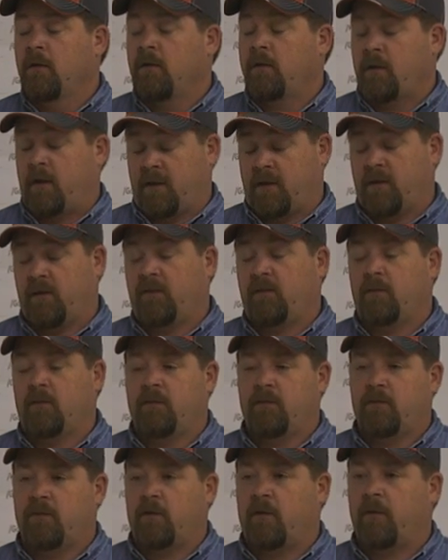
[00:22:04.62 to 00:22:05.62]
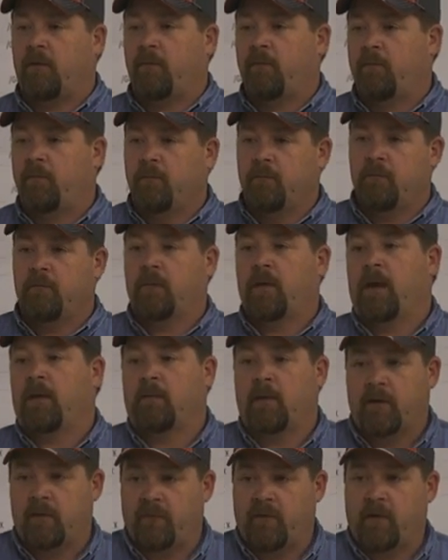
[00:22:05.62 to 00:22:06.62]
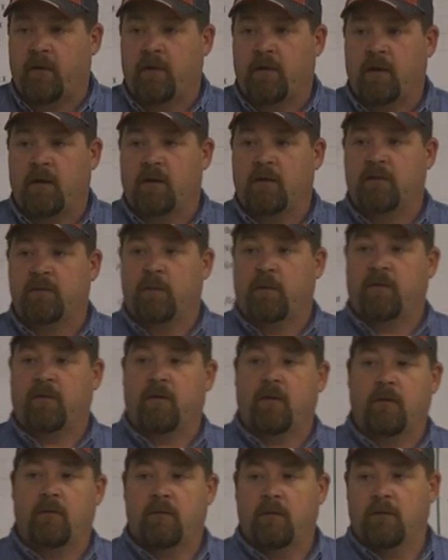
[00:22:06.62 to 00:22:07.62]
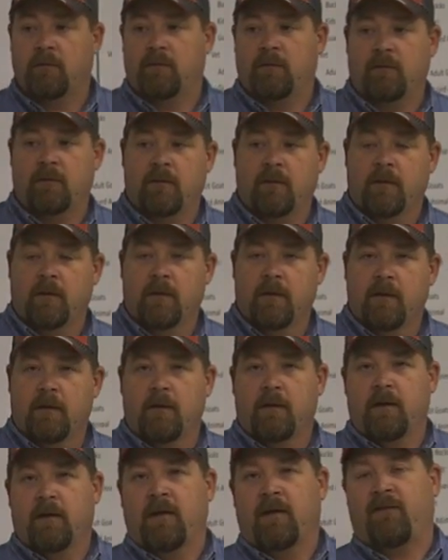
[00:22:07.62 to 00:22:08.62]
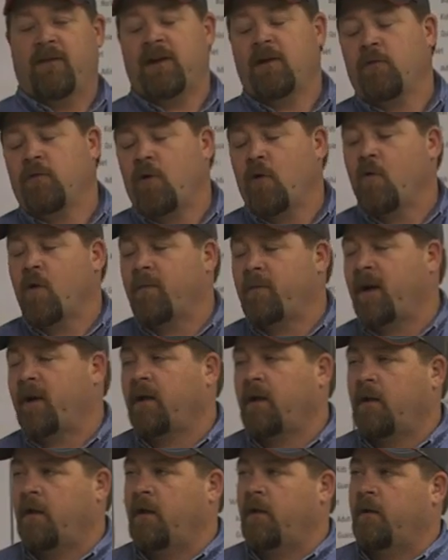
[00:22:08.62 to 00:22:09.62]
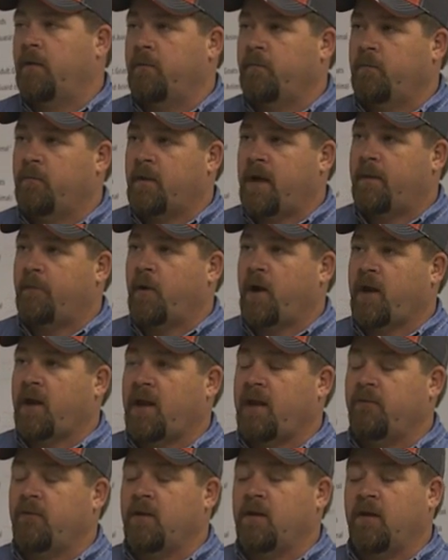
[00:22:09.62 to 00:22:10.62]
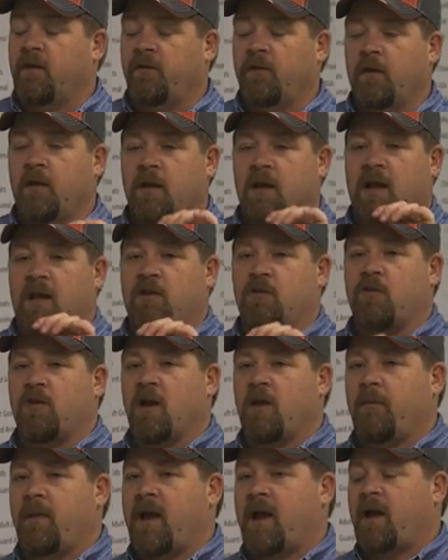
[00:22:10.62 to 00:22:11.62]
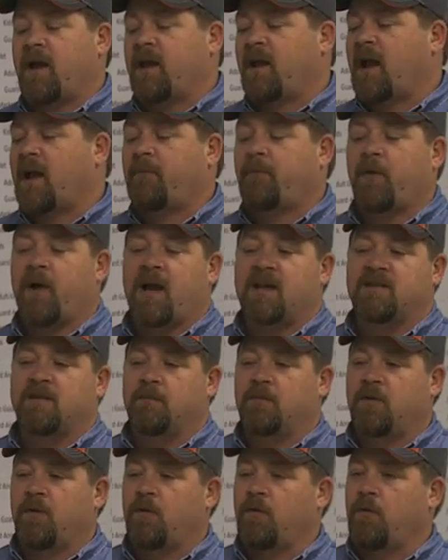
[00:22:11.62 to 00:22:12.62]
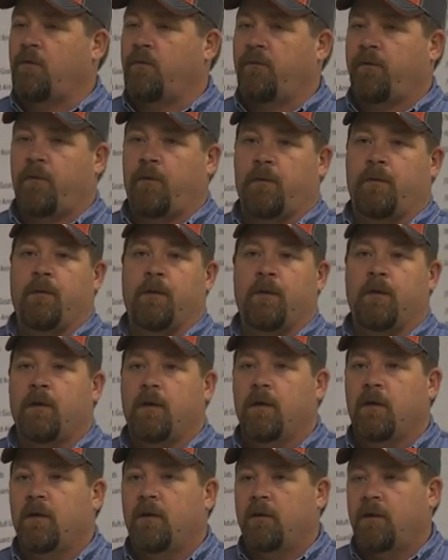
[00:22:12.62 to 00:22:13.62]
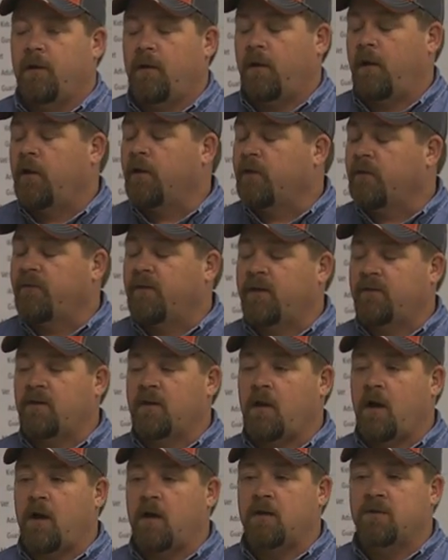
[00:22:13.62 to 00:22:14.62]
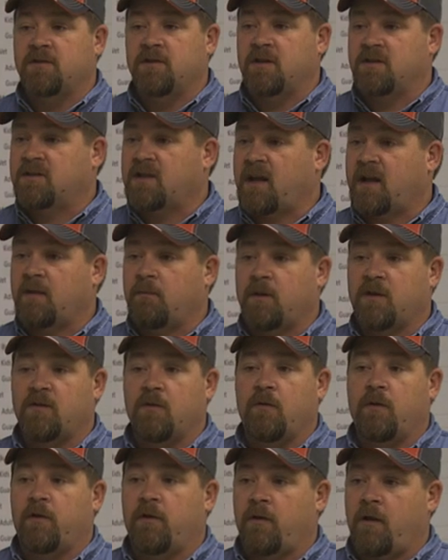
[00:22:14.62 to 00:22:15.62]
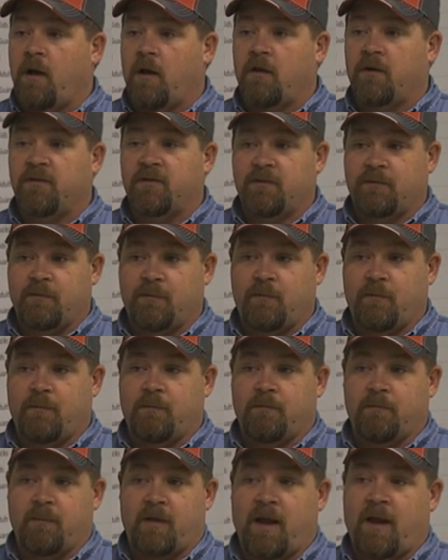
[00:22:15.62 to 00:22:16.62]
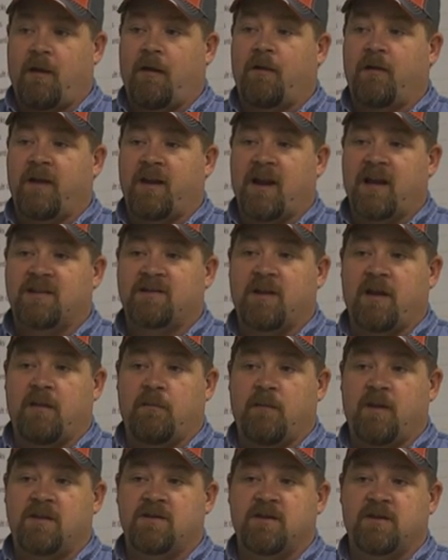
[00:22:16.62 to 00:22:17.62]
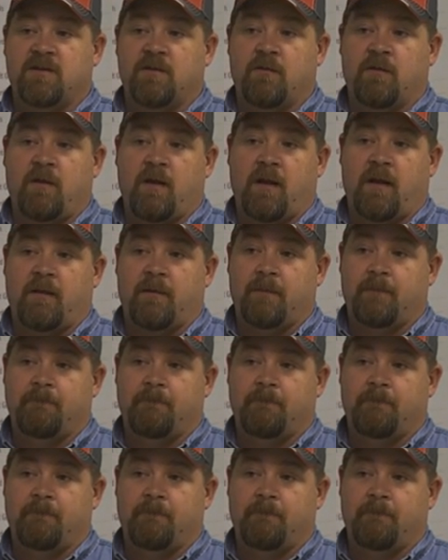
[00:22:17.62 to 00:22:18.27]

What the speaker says: is, sorry, I'm not a very good English person either. If I don't know what my break-even is, and you come out and I price them to you for $150 and it's taking me $200, how long can I stay in business doing that?